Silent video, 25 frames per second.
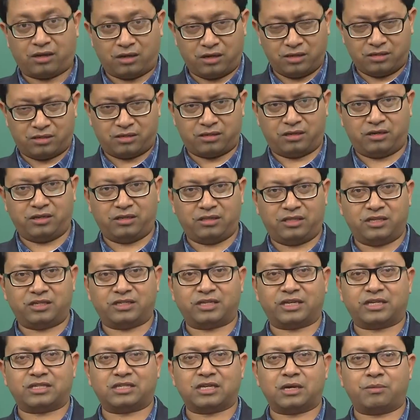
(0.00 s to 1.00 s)
considering this
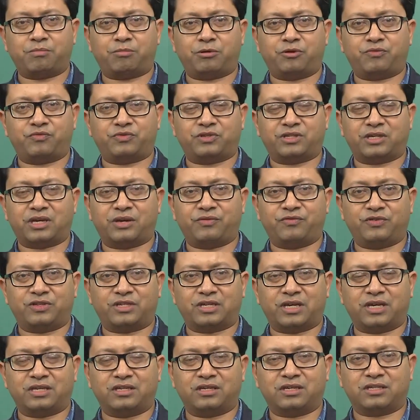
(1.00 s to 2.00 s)
example which
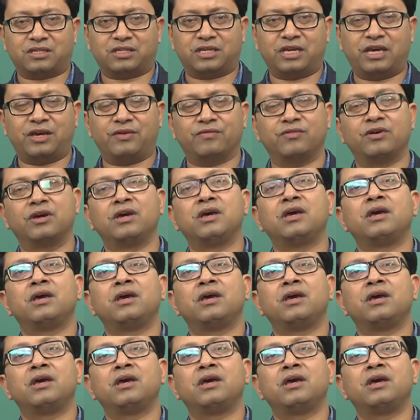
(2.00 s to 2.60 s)
I just gave,